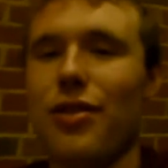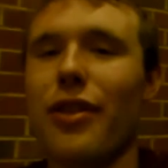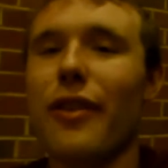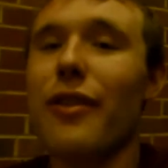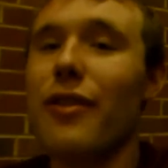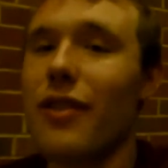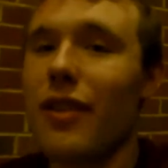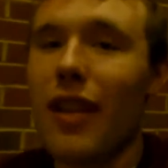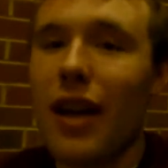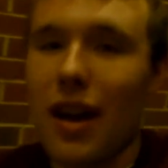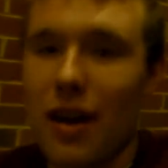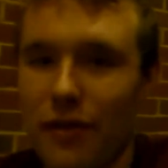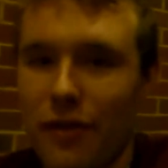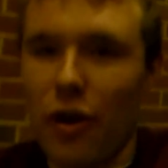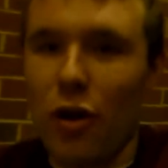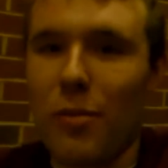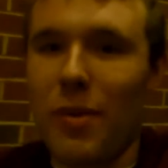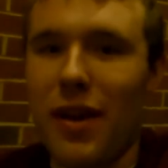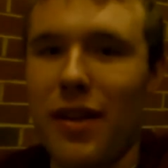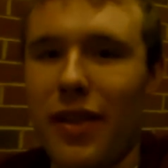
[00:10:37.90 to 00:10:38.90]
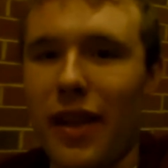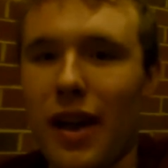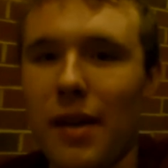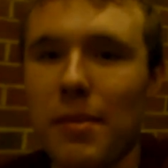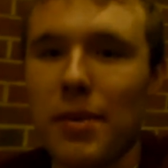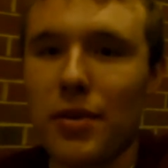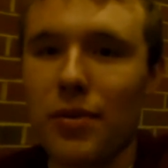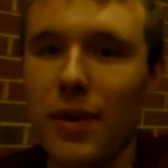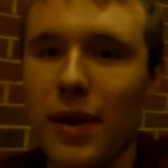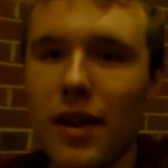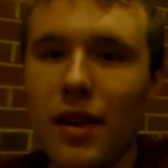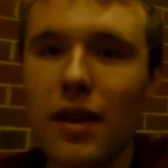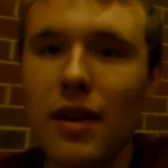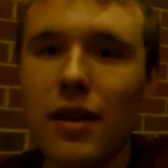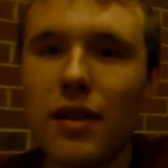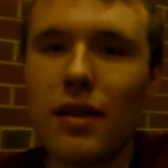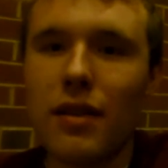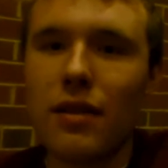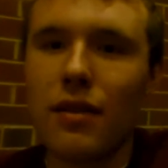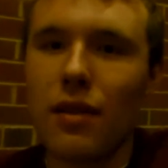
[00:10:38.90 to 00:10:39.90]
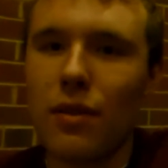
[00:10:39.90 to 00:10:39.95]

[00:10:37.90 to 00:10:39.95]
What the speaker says: There's a lot of hope, I think, between